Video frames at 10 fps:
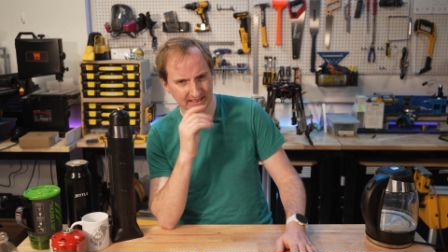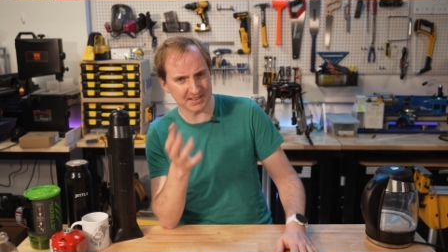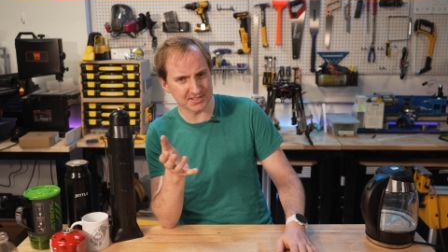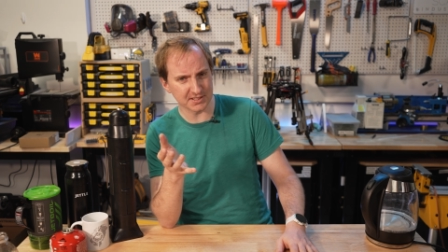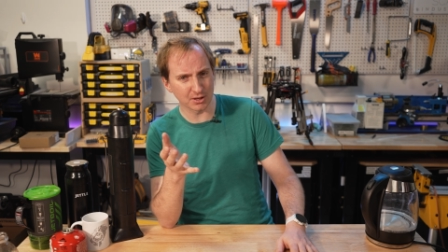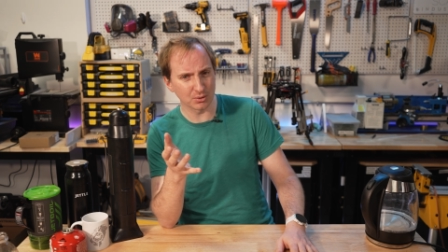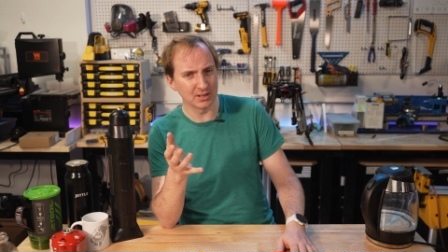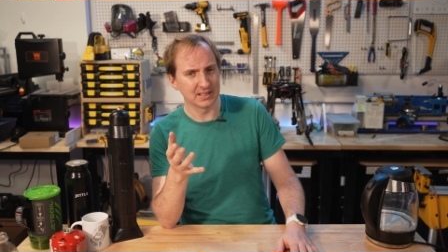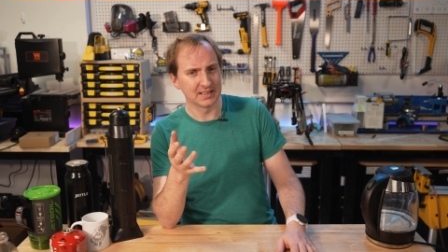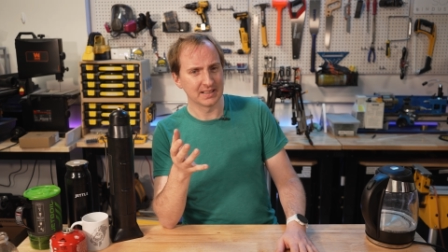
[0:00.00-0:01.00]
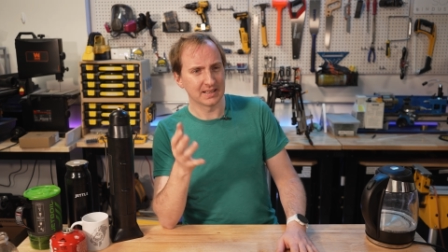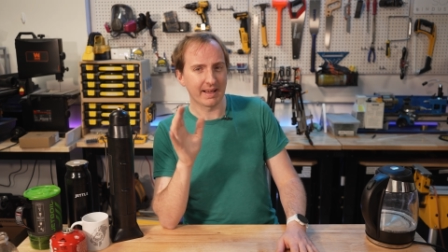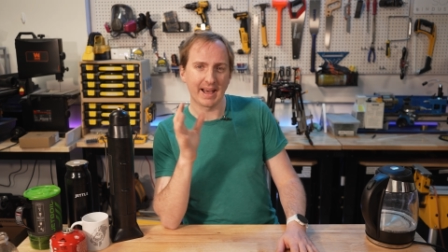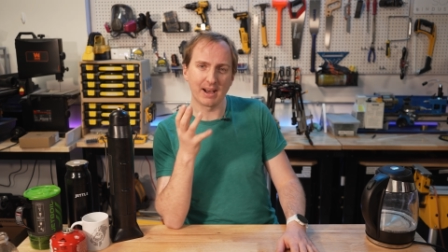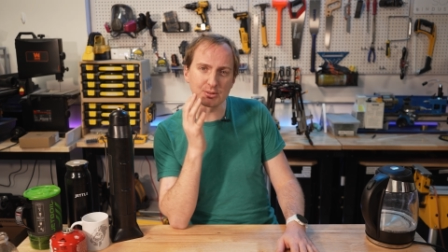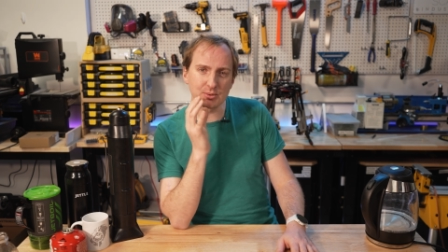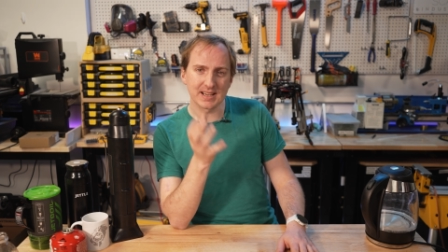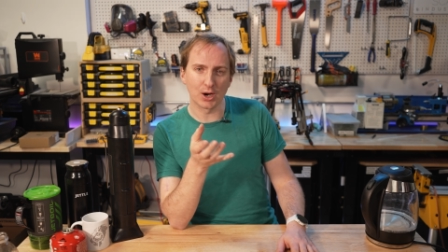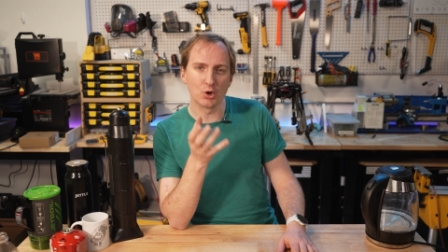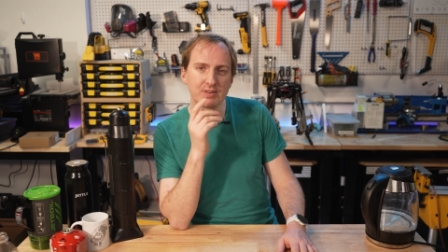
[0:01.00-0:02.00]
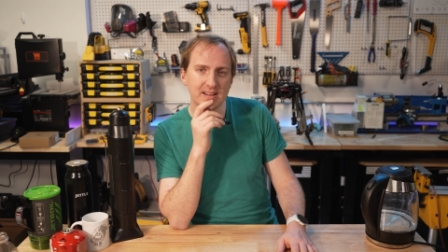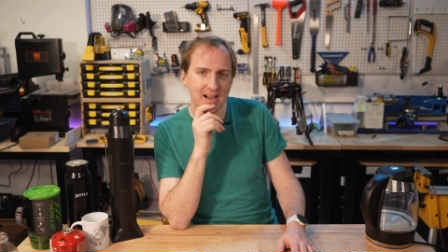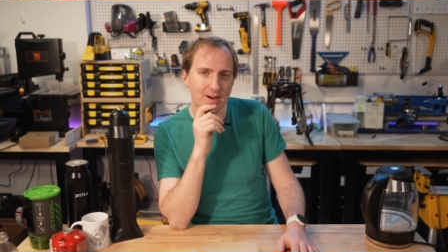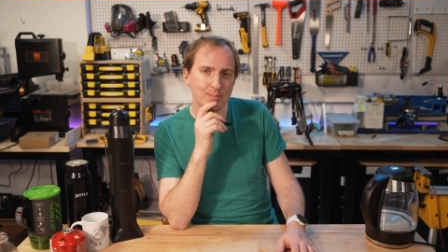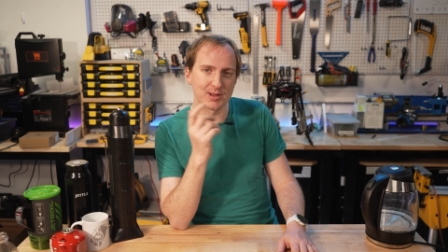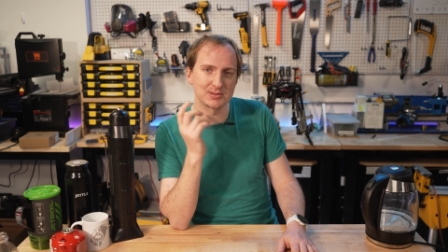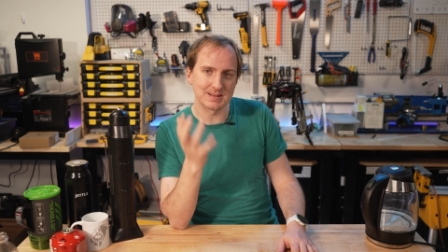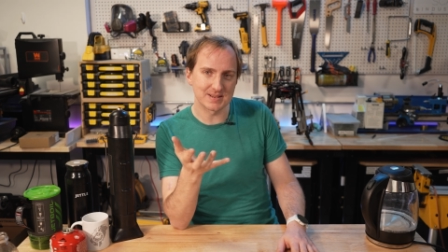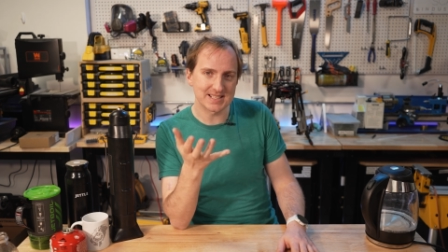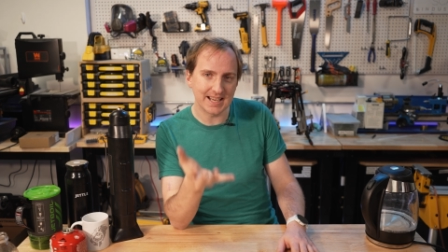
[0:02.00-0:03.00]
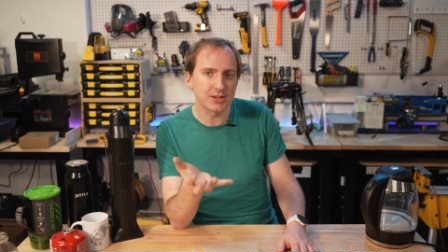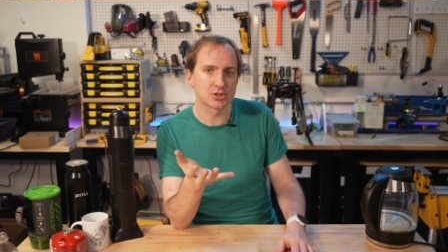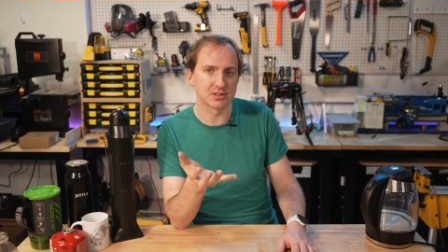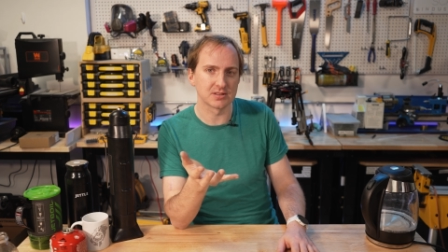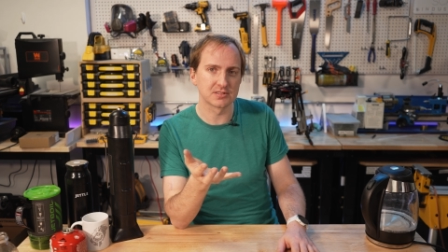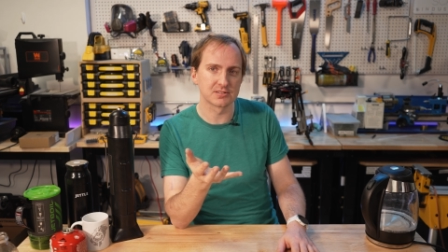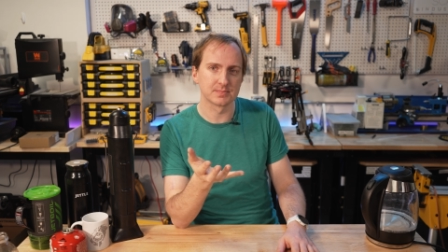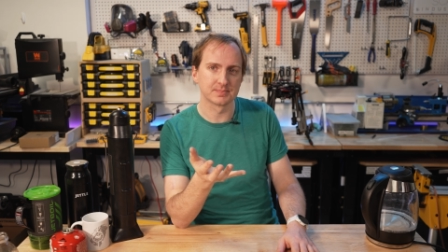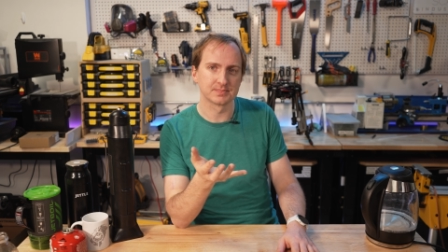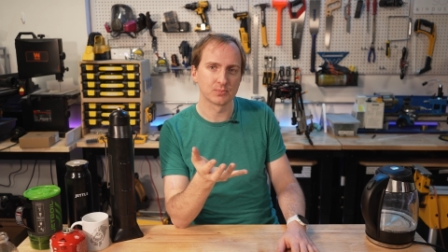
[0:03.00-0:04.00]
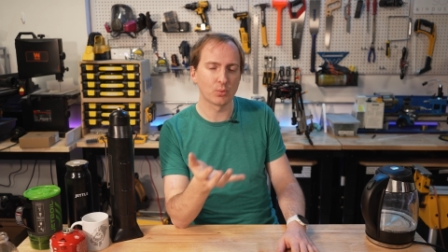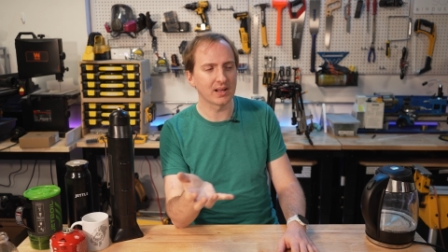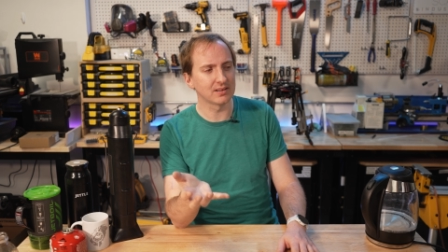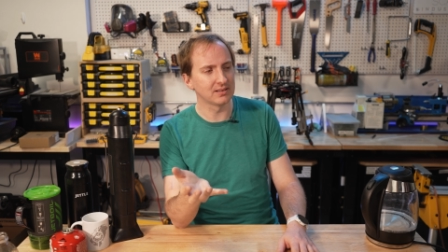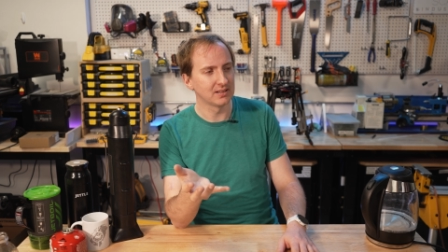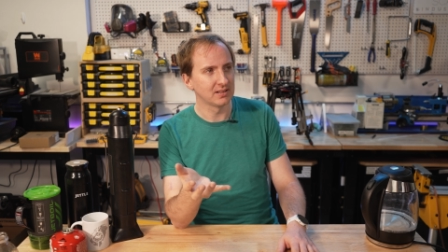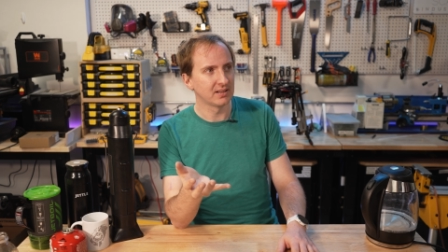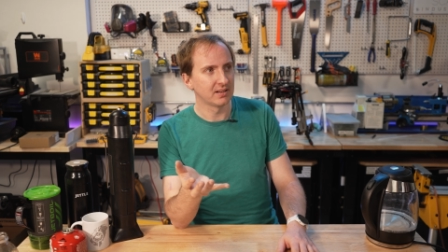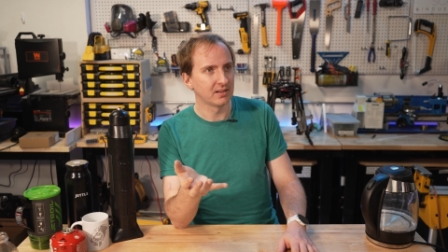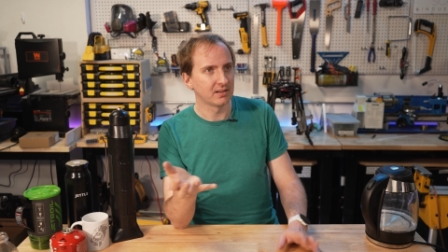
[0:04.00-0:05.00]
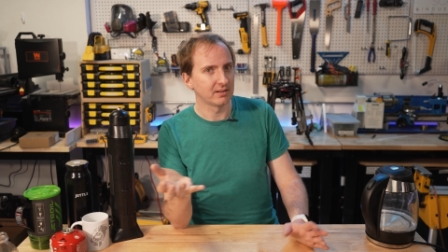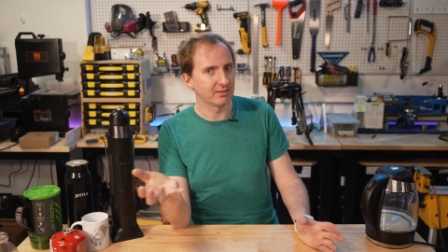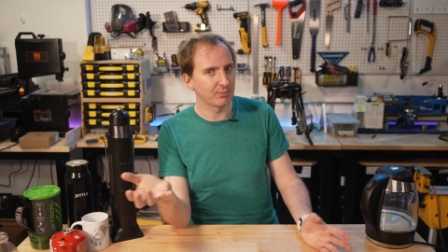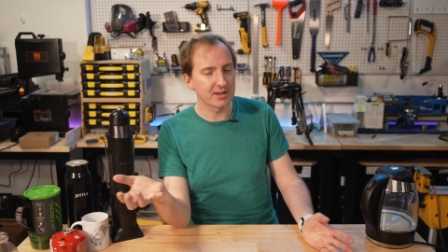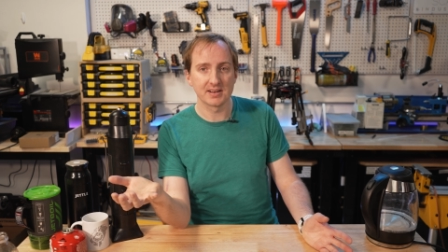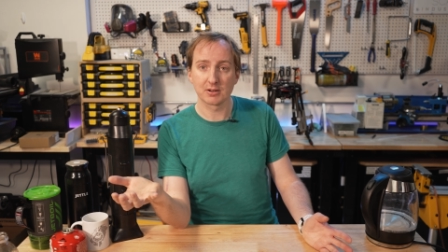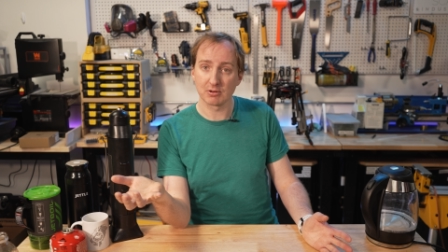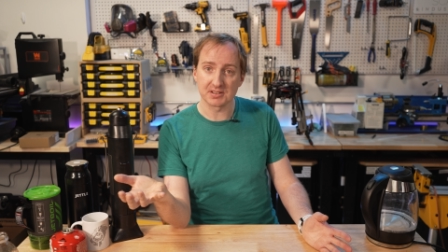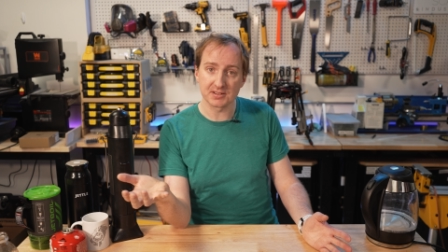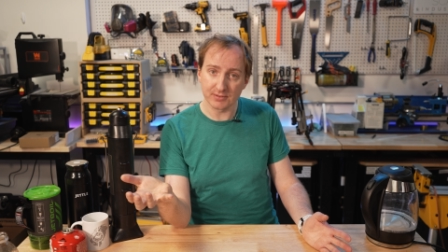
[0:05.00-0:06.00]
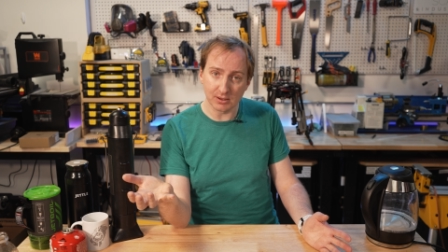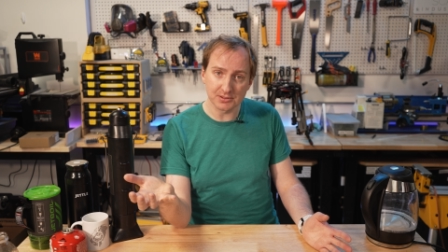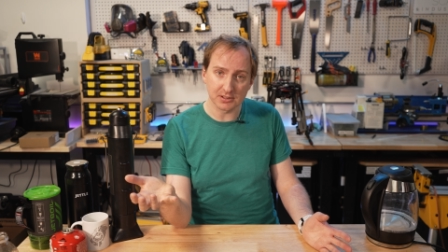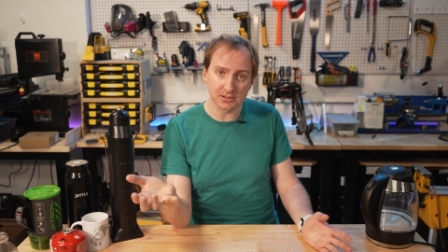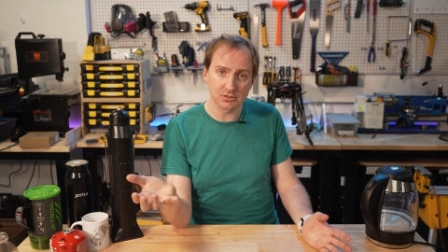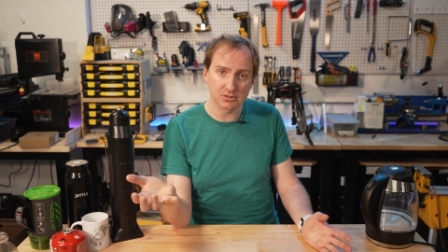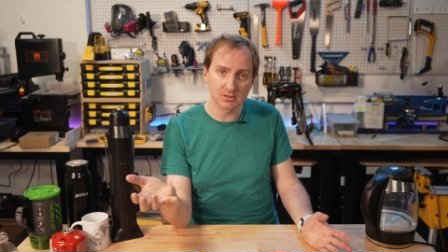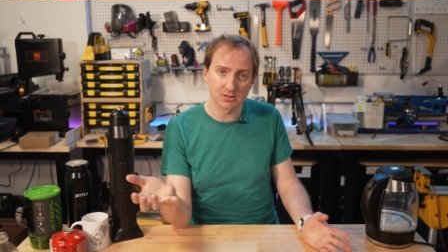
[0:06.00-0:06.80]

And so how do we overcome those limitations? Well, we can increase the voltage.